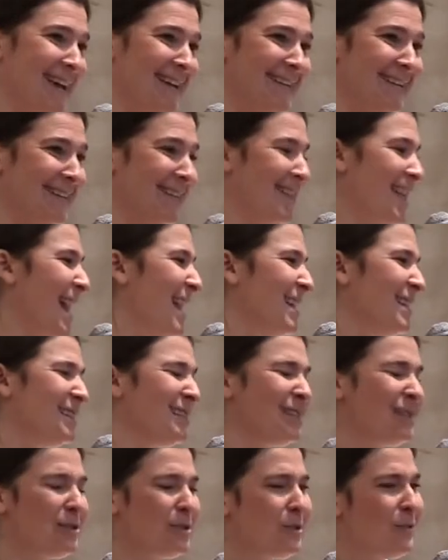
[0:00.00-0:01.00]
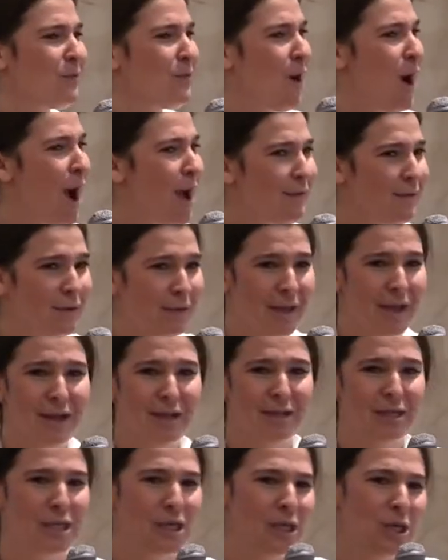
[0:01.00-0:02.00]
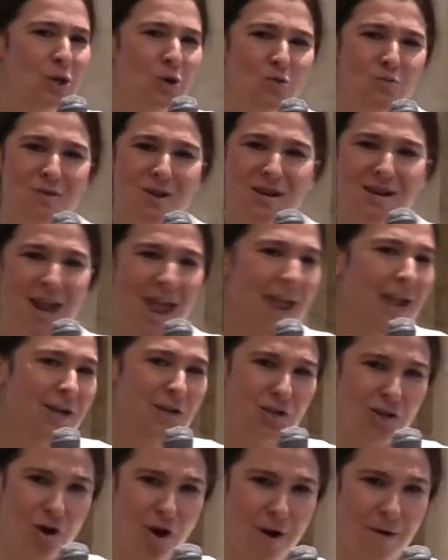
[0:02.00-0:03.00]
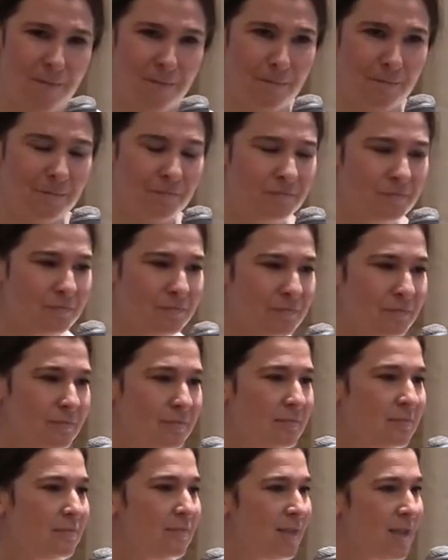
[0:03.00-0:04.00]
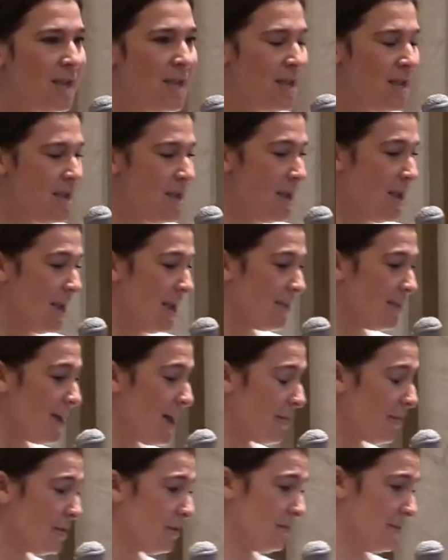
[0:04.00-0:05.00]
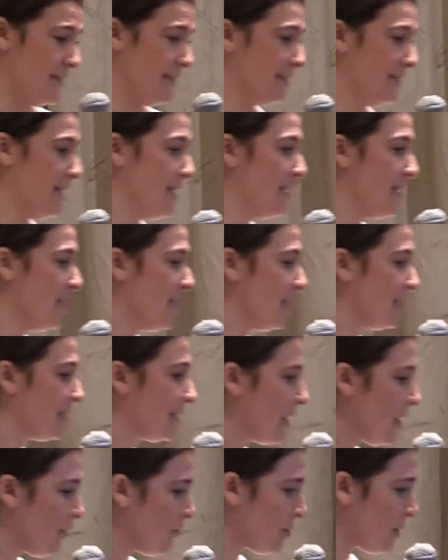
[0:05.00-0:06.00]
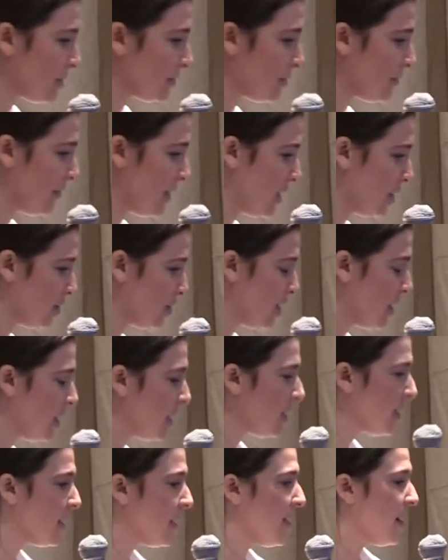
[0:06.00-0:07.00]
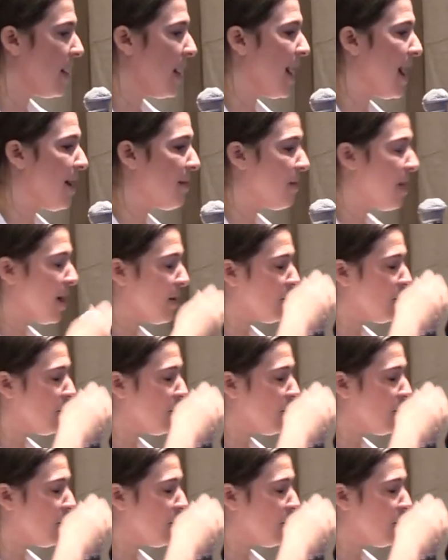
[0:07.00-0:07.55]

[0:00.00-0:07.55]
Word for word: it. That is survival, that is human nature. And the other reason is self preservation. Um,